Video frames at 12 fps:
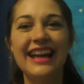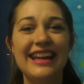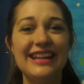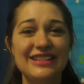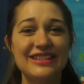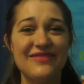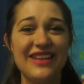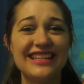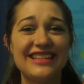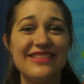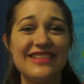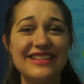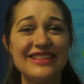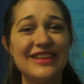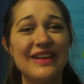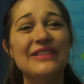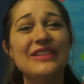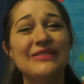it just makes everything
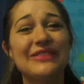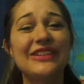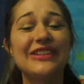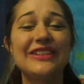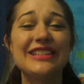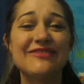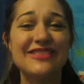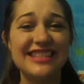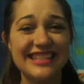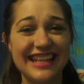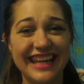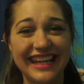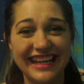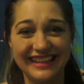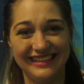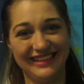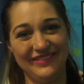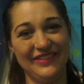so much more Christmassy. I
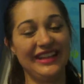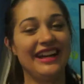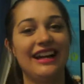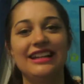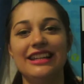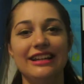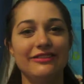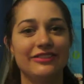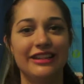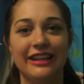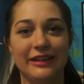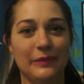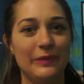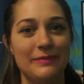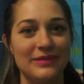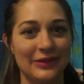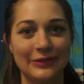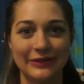love it. I love the like
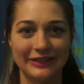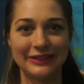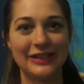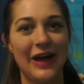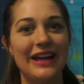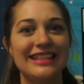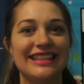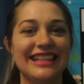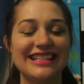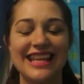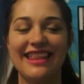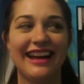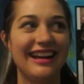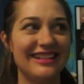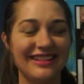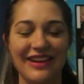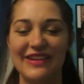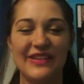whimsical little ties and things like that. I
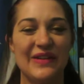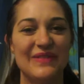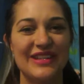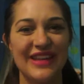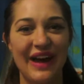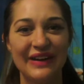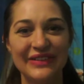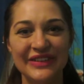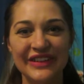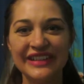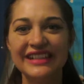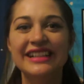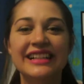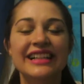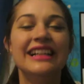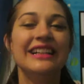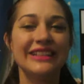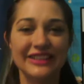just can't help myself.
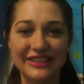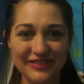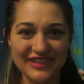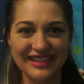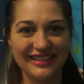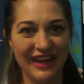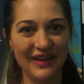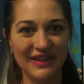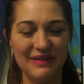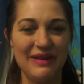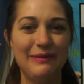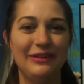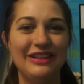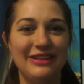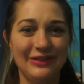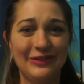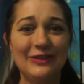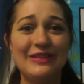Christmas is coming, people. It's
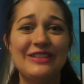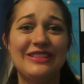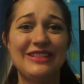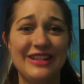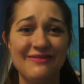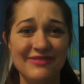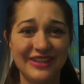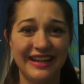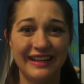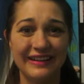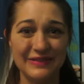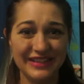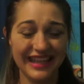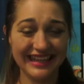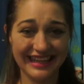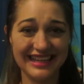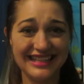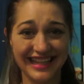almost December. We can
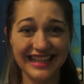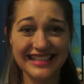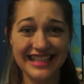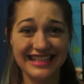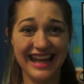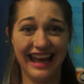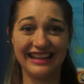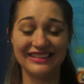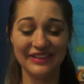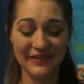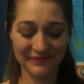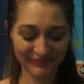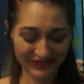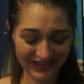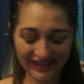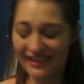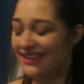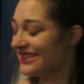get excited now.
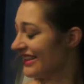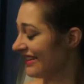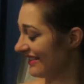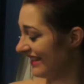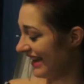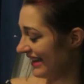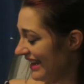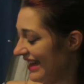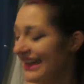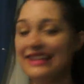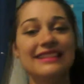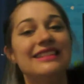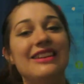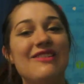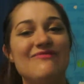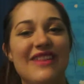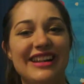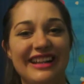So that is
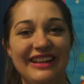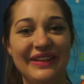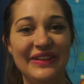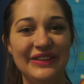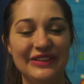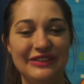my little haul